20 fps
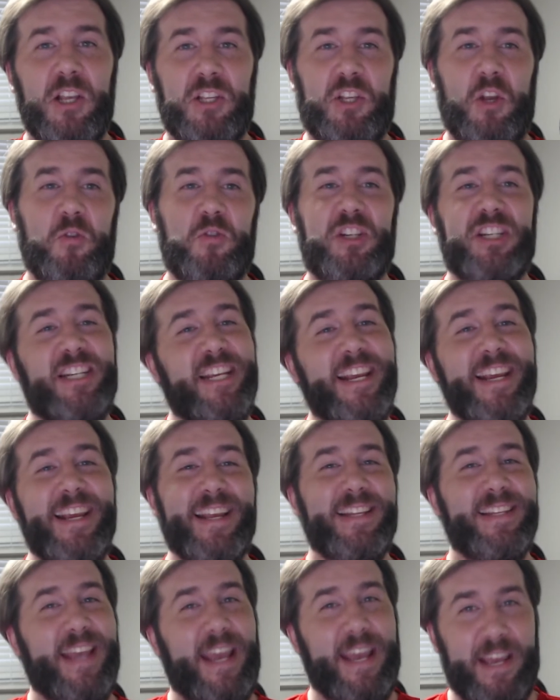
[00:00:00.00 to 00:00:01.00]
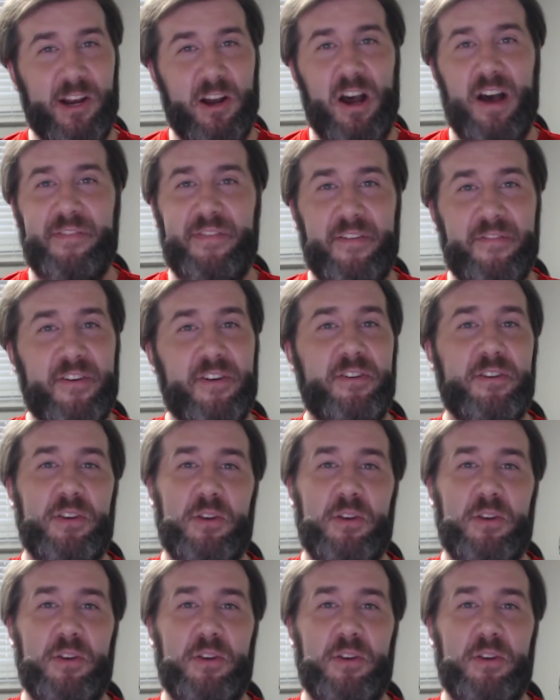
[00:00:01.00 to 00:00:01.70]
so she can take it off of her.